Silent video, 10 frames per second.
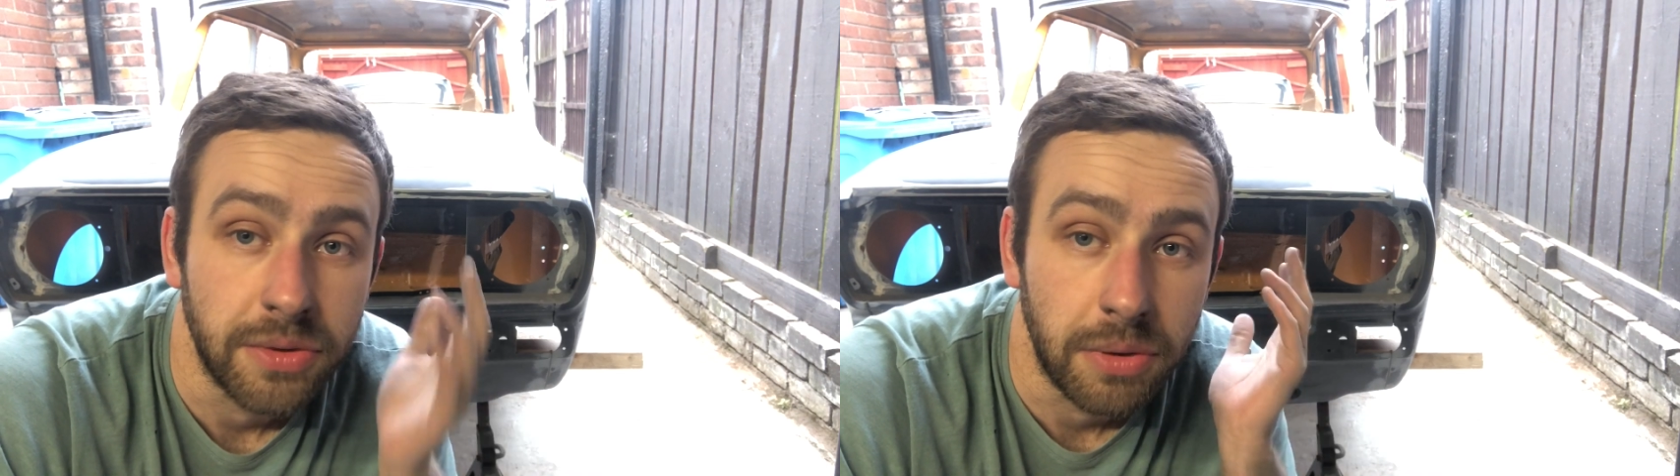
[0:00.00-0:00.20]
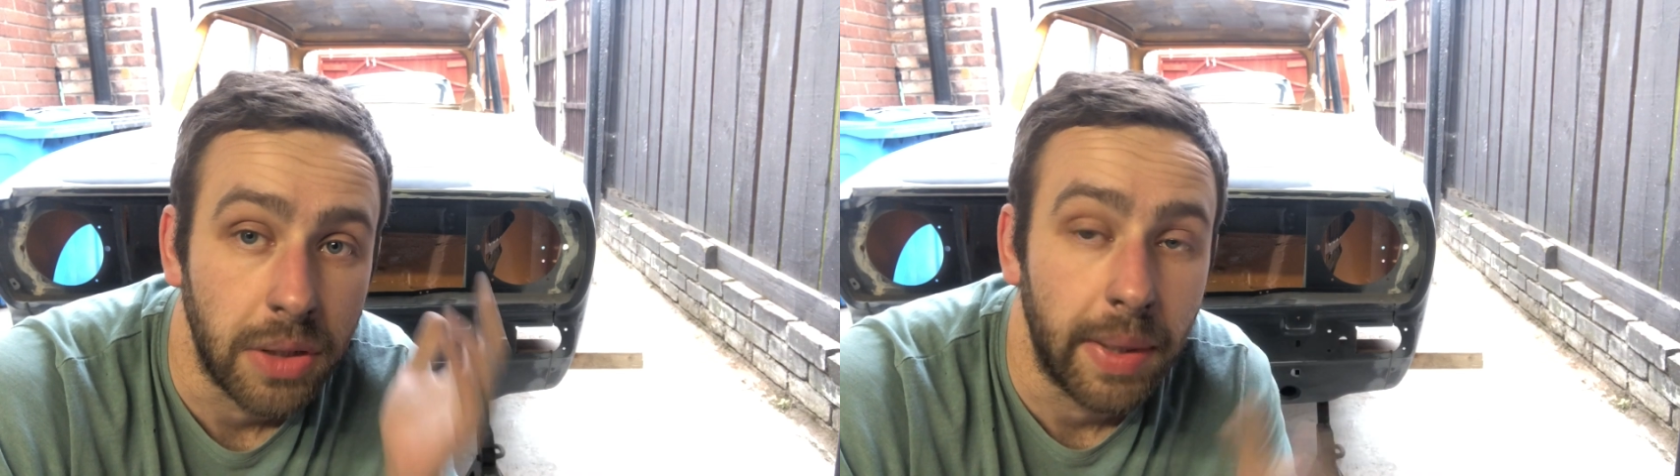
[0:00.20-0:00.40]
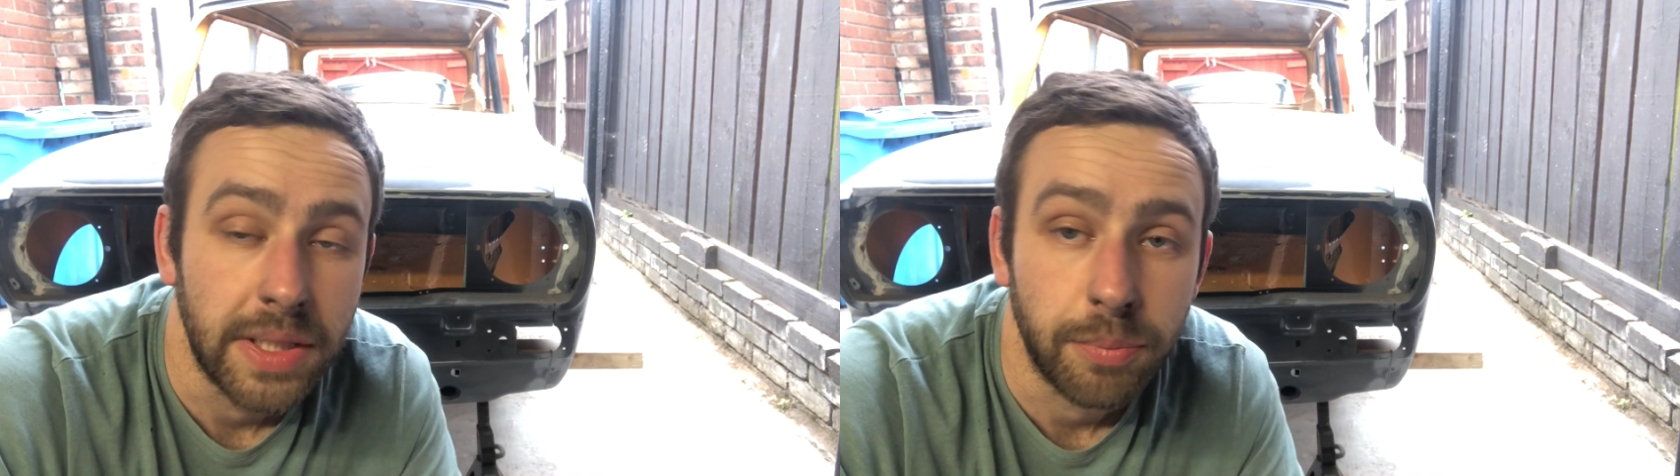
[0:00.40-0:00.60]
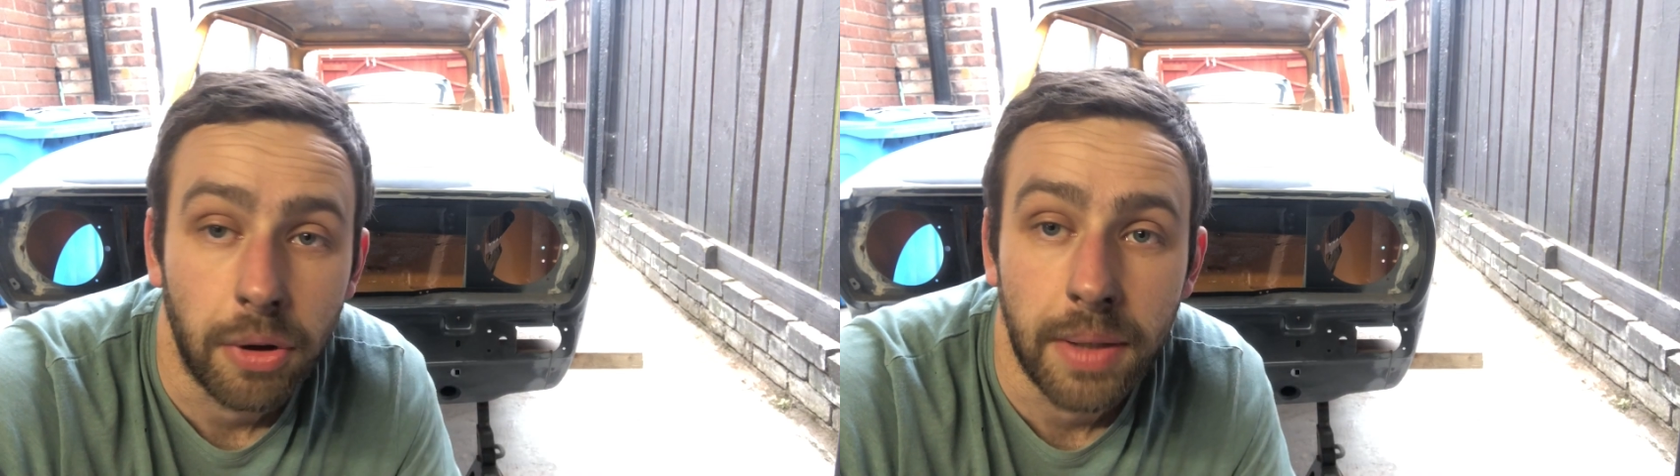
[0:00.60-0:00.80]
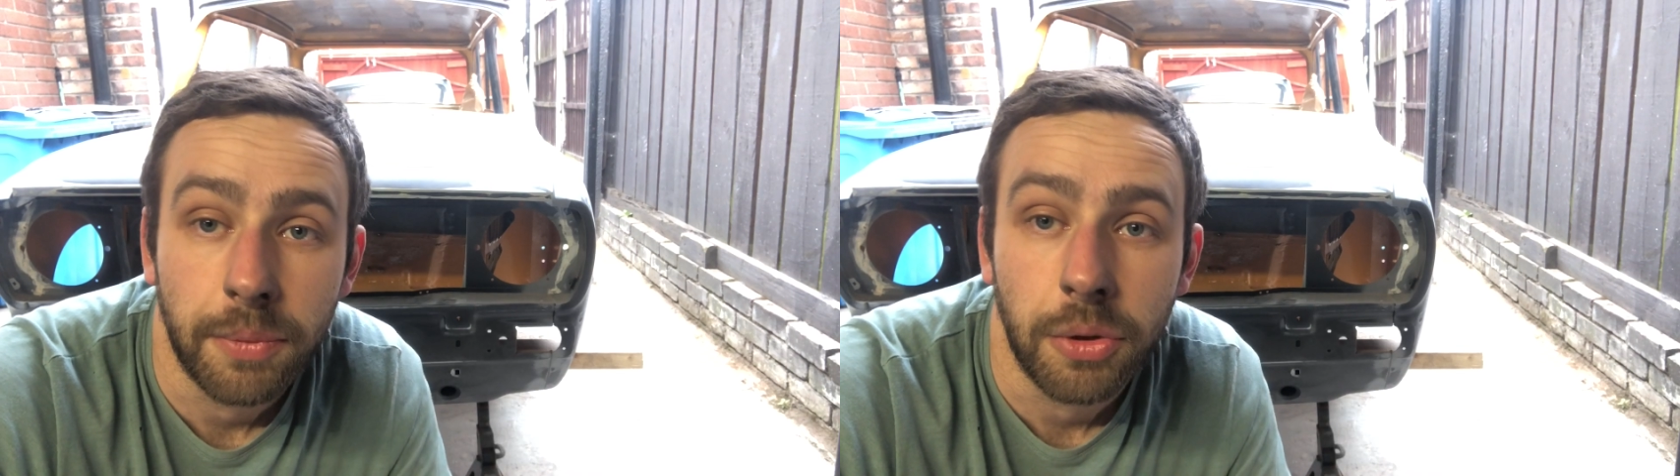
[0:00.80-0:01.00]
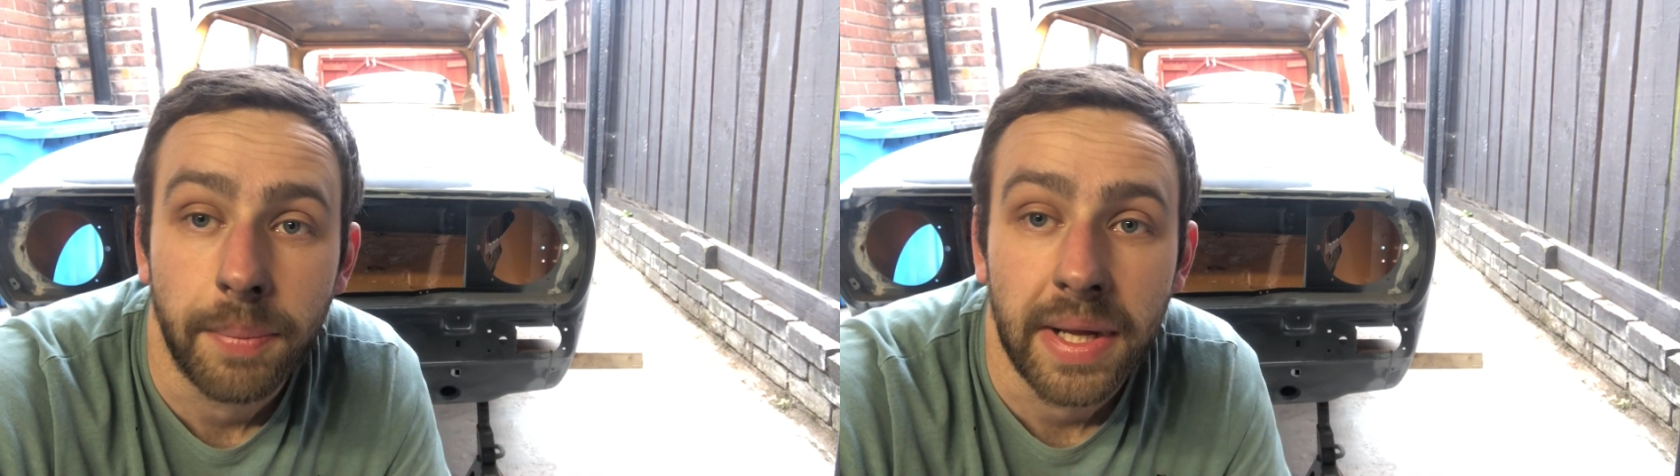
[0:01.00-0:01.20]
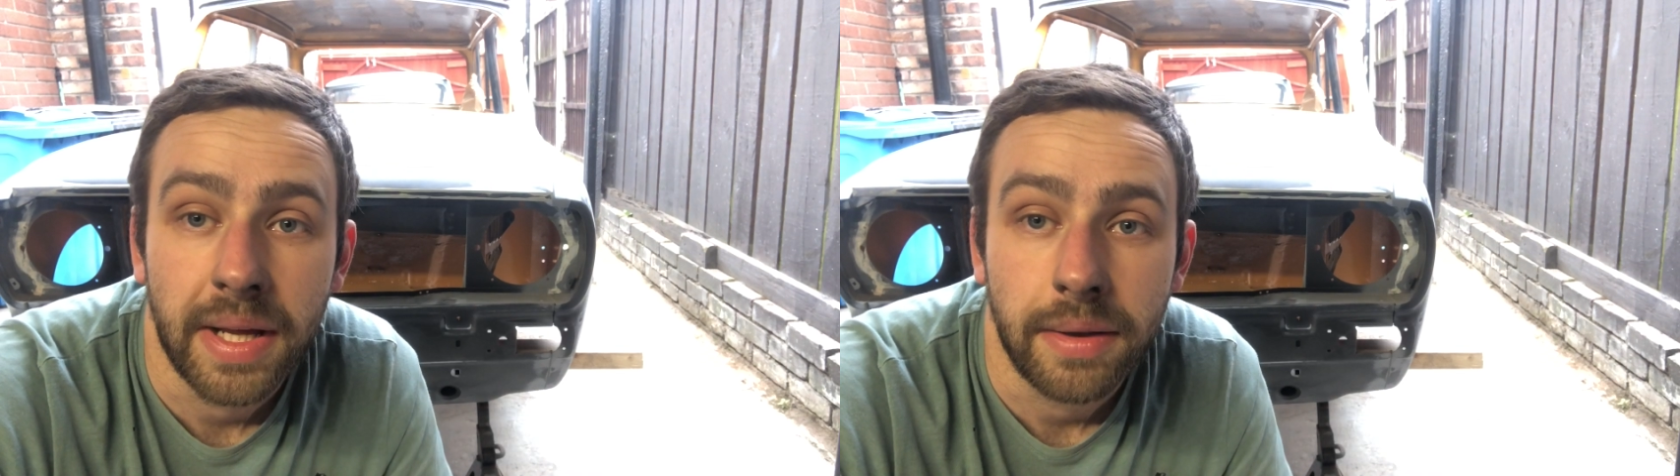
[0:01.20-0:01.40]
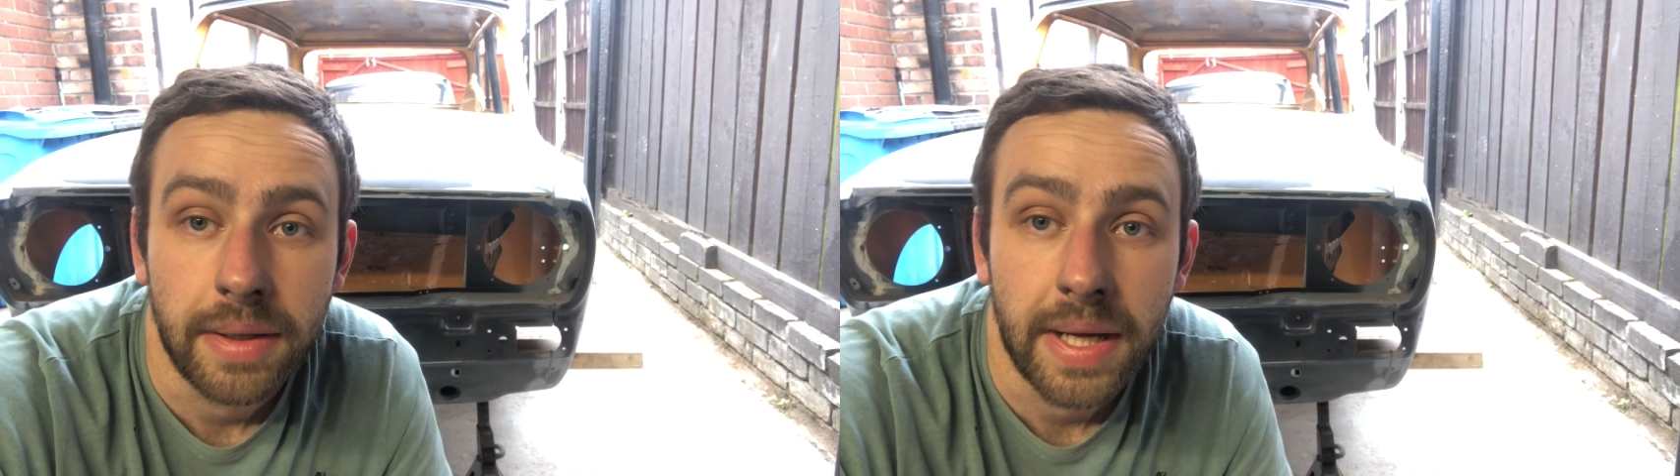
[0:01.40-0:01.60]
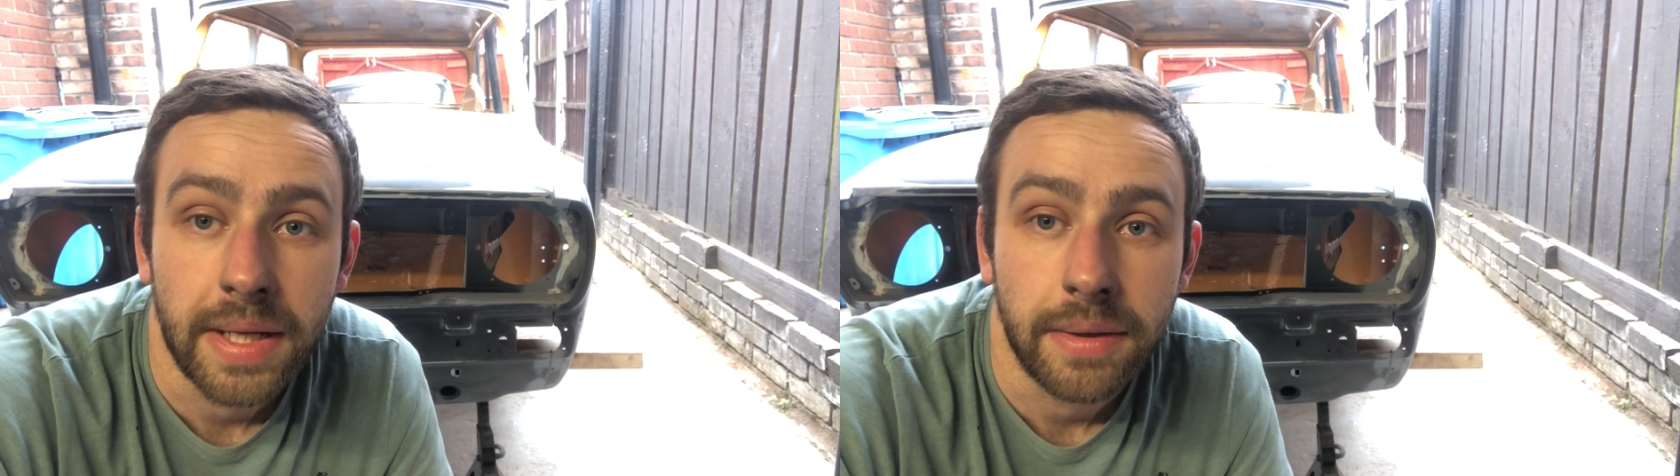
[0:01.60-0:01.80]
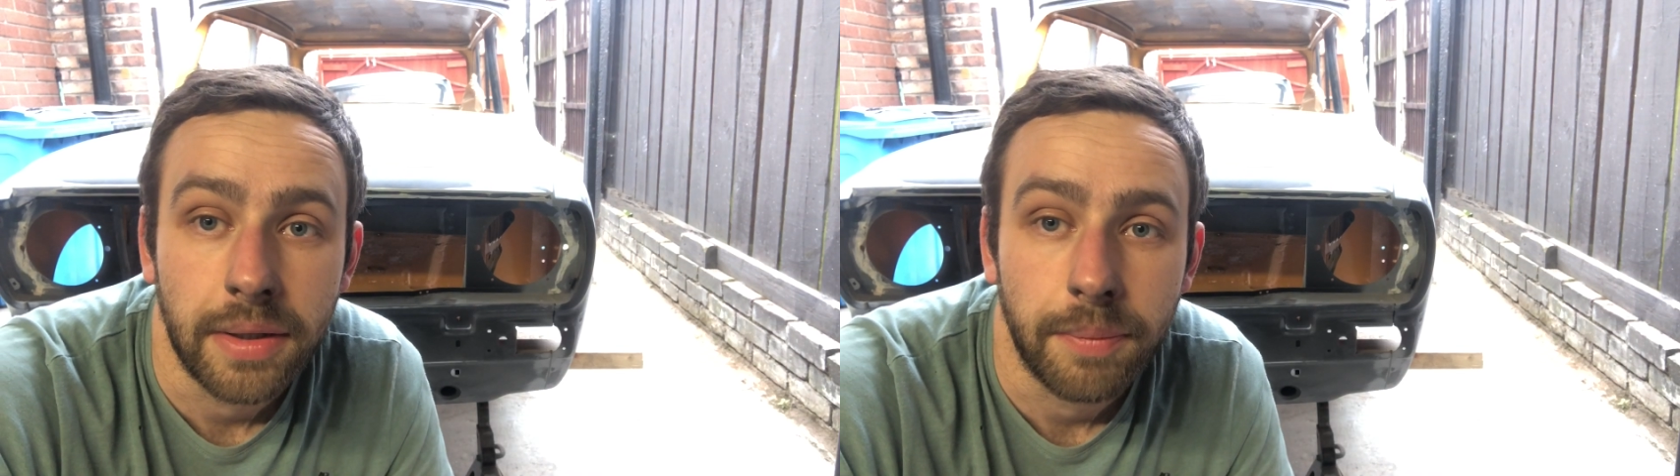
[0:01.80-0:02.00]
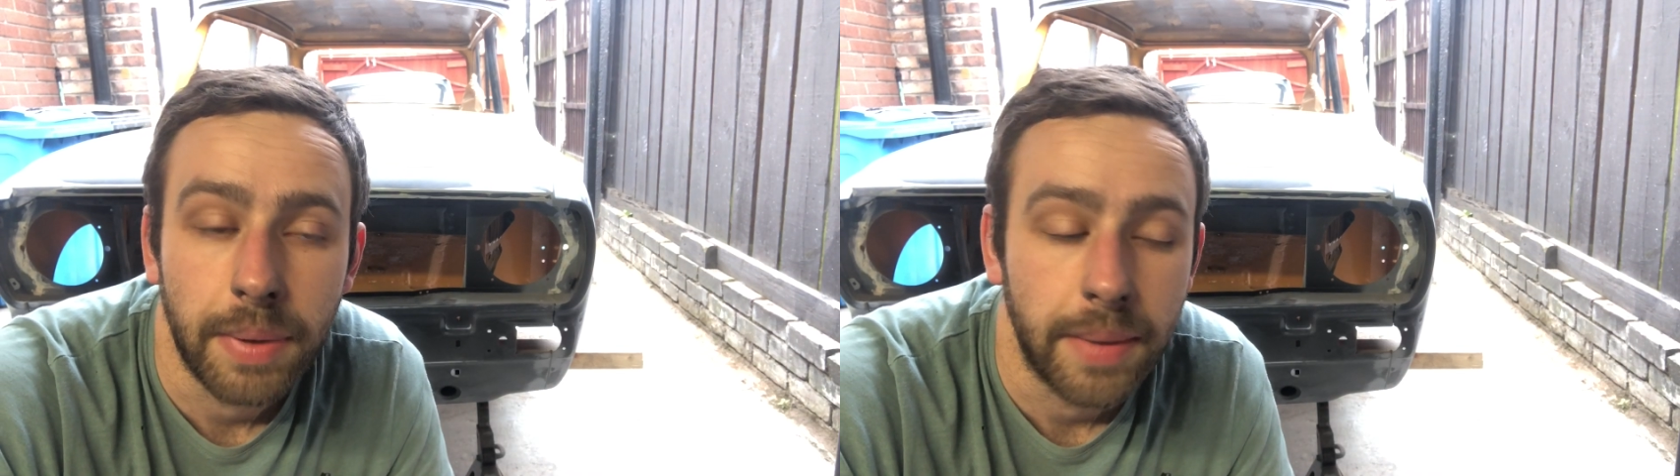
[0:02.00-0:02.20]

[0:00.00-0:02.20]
I'm going to etch prime all the bare